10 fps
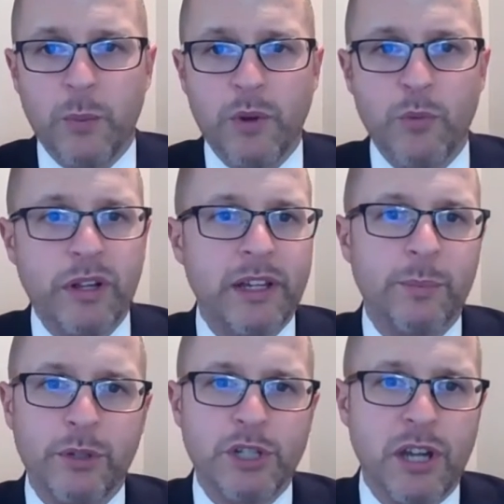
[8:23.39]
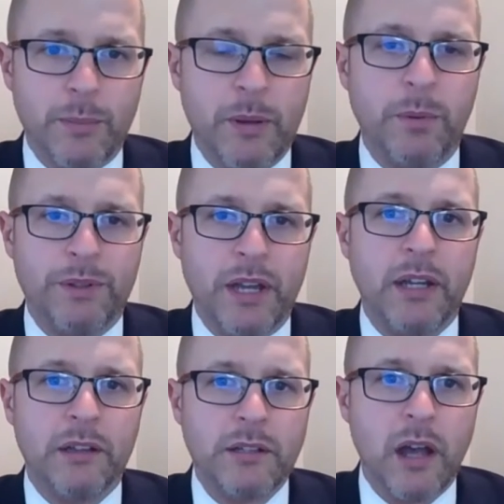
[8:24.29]
And we'd really appreciate people
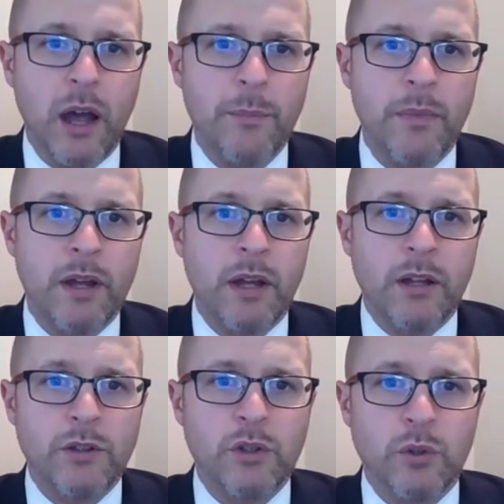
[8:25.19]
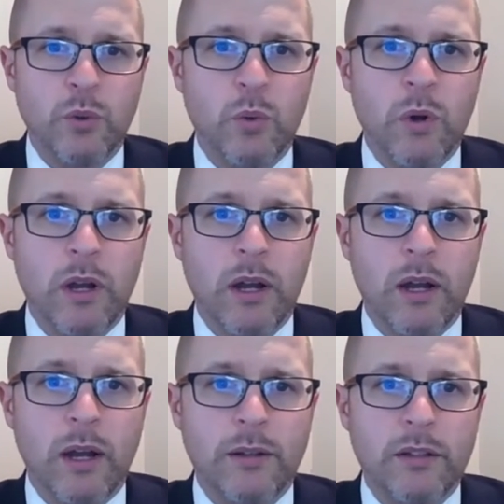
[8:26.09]
taking the time to
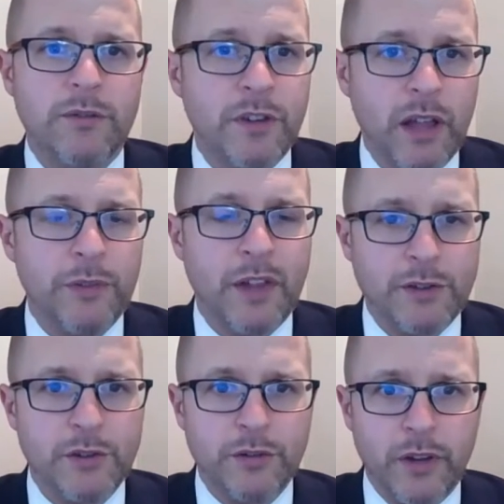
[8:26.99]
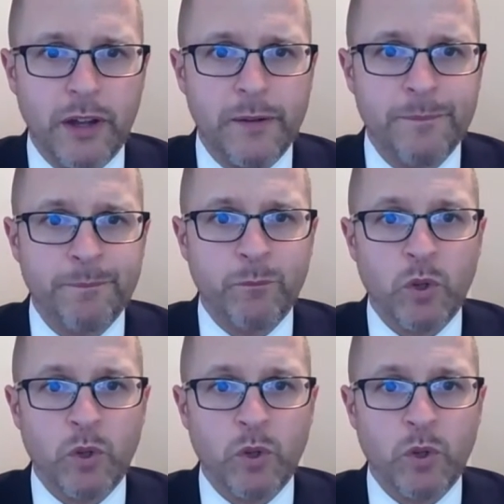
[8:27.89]
uh, to fill out that survey.